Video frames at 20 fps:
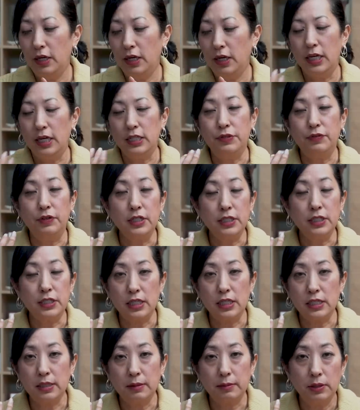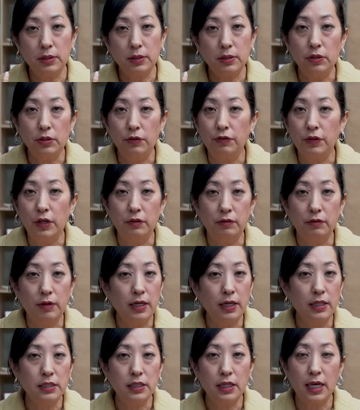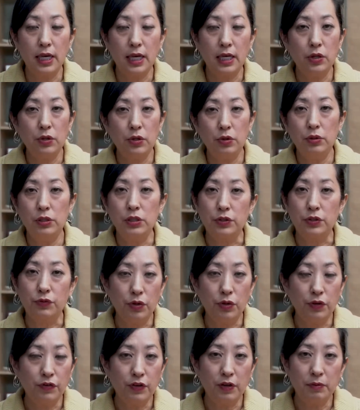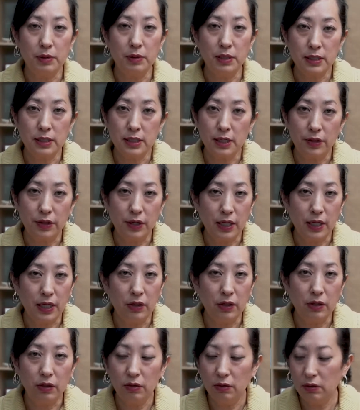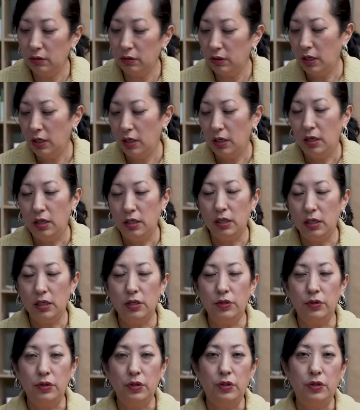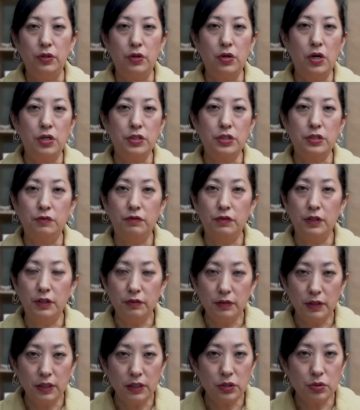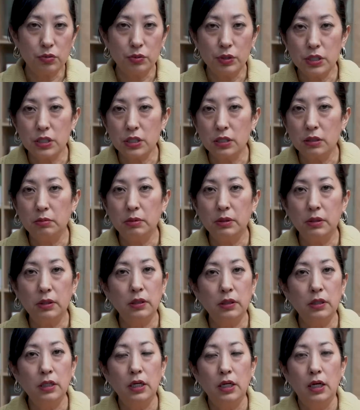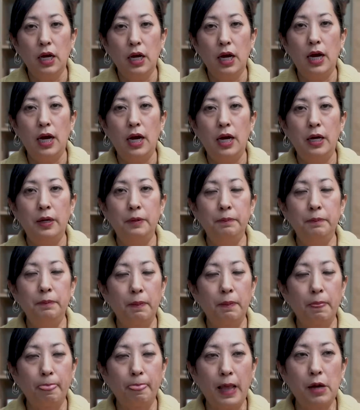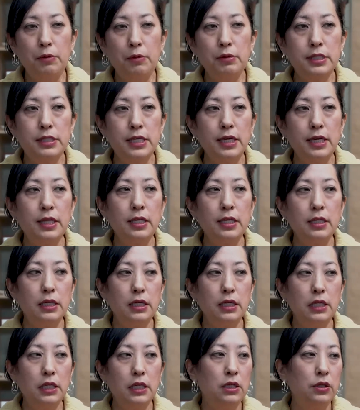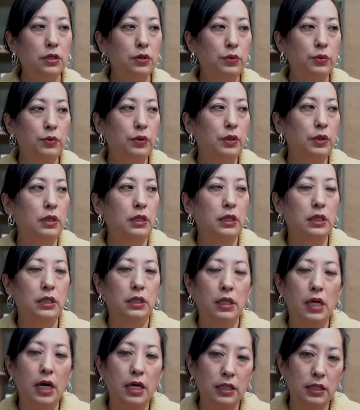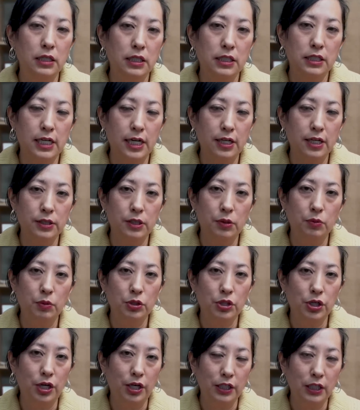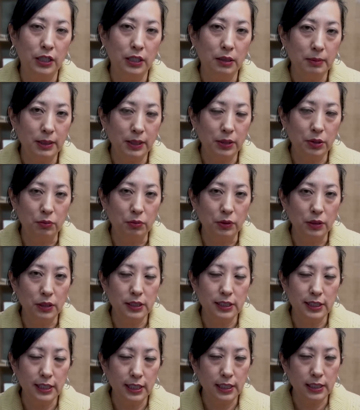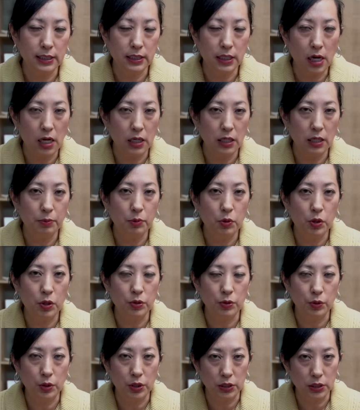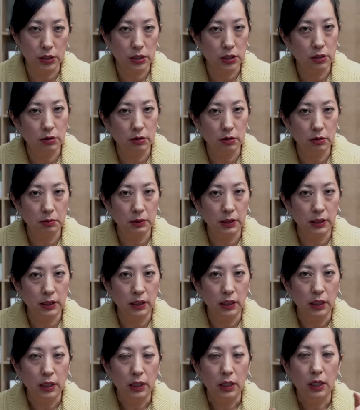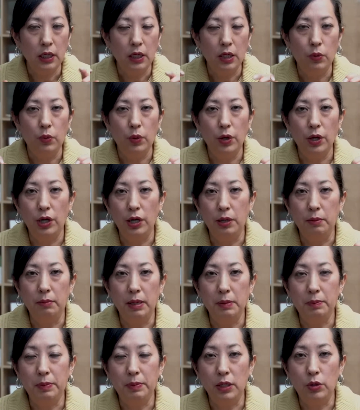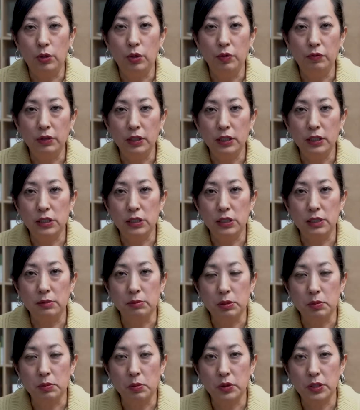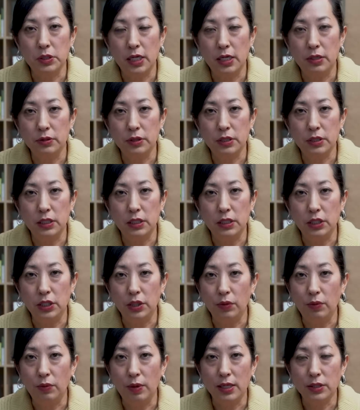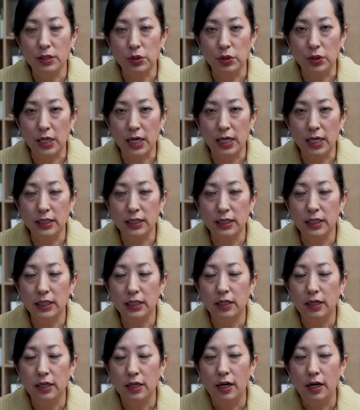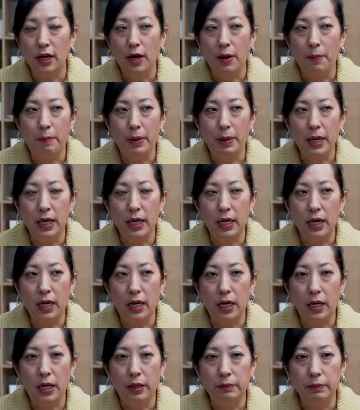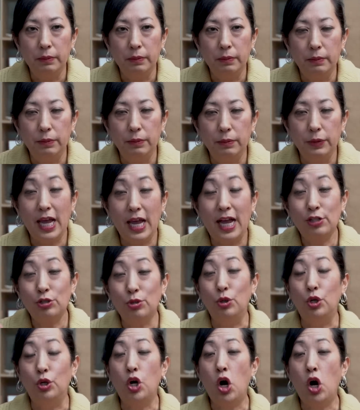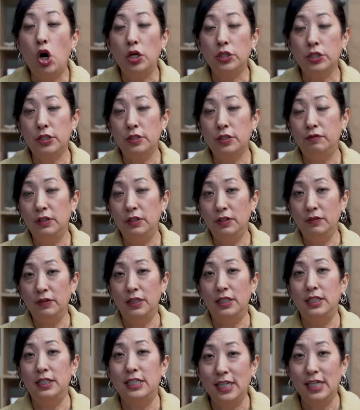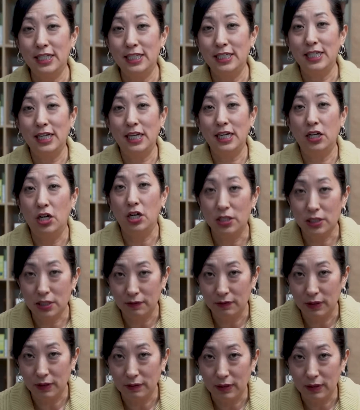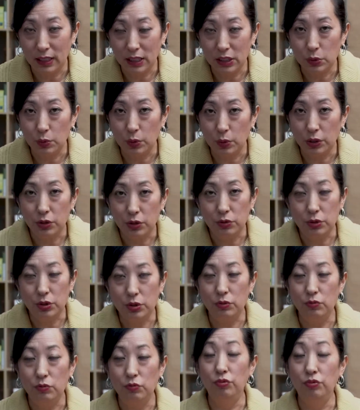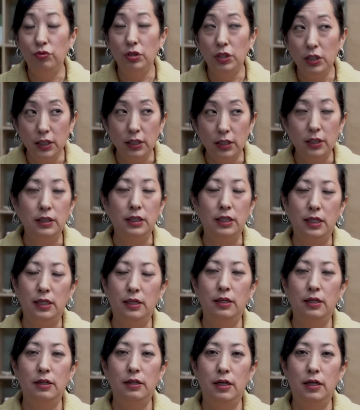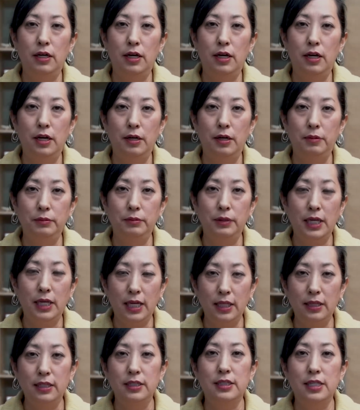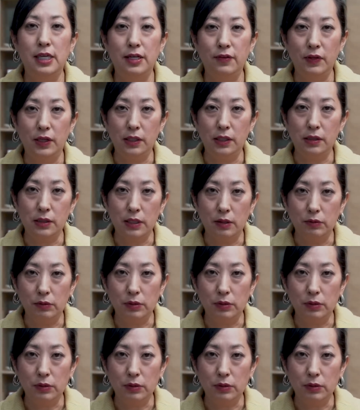it's very accessible. You fly right into Cancun. It's 45 minutes south of Cancun. You know, the cost of living is reasonable. Um, I would say that, you know, in a lot of the towns that we're talking about, the real estate has gone up considerably, where it might be equivalent to some small towns in the US or Canada. But um, the actual costs of living, the day to day costs of living, is where you really um, gain the savings. I would